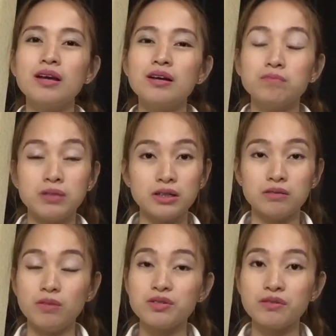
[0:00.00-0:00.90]
But
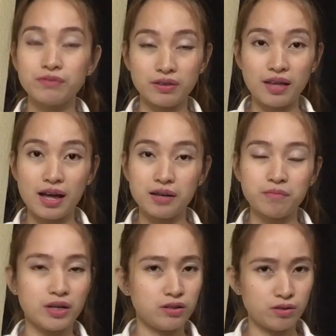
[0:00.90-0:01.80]
most of the time,
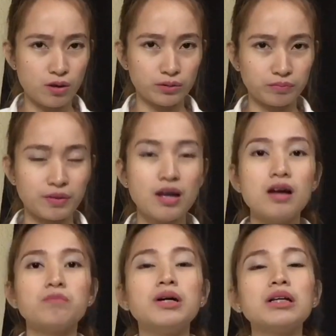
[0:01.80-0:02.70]
you don't.
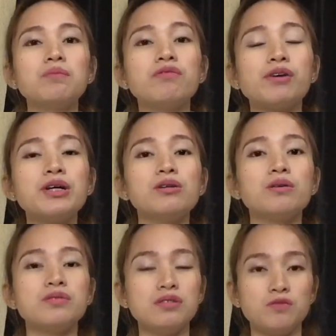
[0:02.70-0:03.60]
But before you
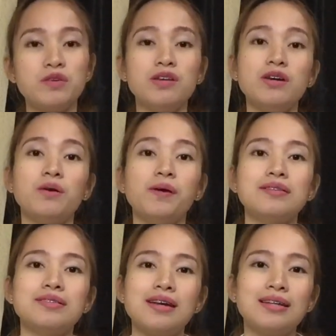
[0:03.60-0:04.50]
close this video and
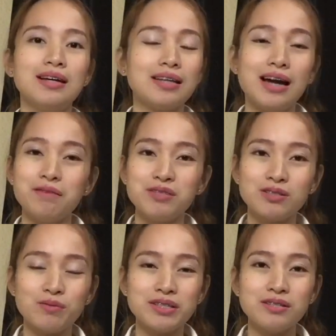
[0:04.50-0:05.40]
say that I'm just
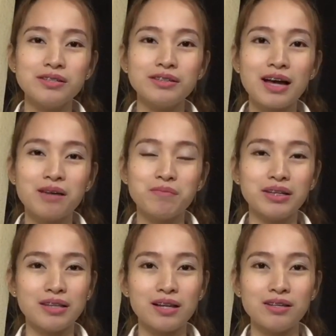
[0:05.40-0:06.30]
wasting your time by
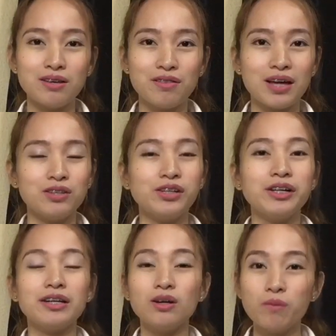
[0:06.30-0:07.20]
telling you that you're
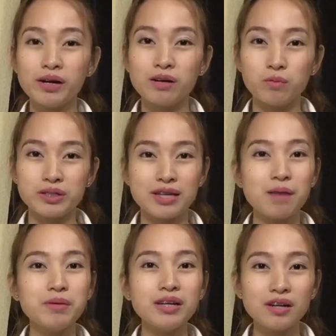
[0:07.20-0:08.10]
not aware of what's
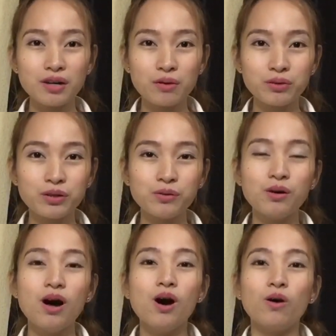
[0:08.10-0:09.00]
happening around you
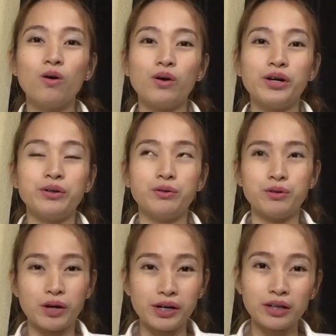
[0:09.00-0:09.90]
or you
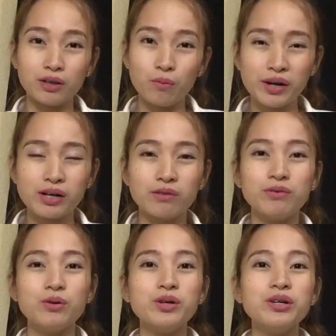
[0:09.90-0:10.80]
are not aware of
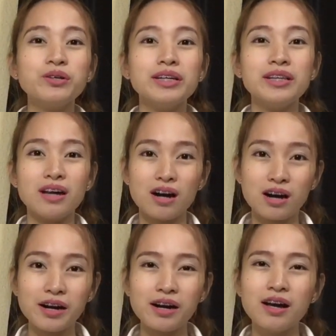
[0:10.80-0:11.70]
who you really
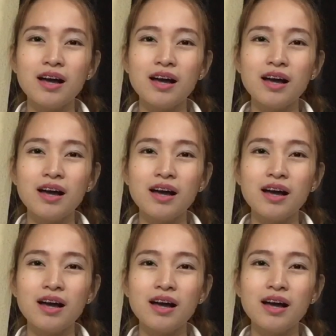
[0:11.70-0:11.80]
are,